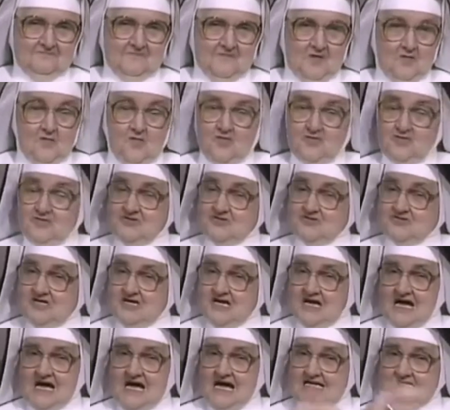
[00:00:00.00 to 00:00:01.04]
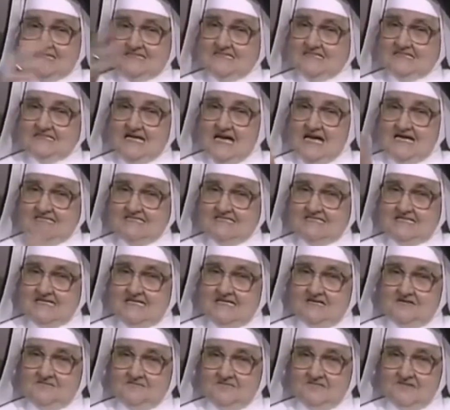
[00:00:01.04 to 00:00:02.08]
Oh, you sing hotty-totty
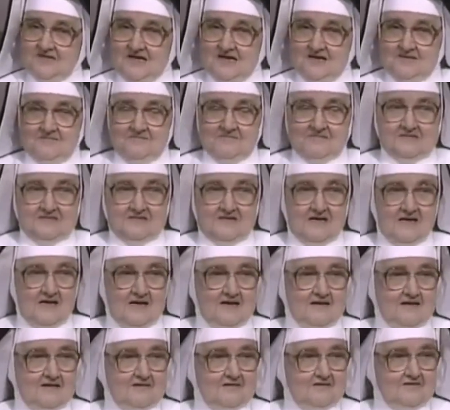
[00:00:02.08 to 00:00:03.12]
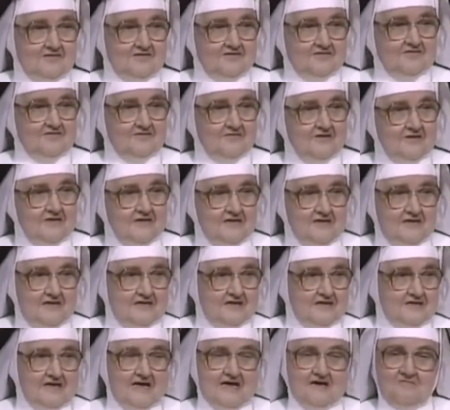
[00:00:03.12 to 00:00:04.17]
hymns. I'm telling you,
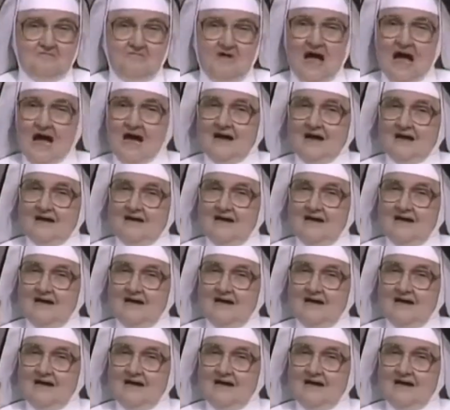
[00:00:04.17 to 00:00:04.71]
they rock and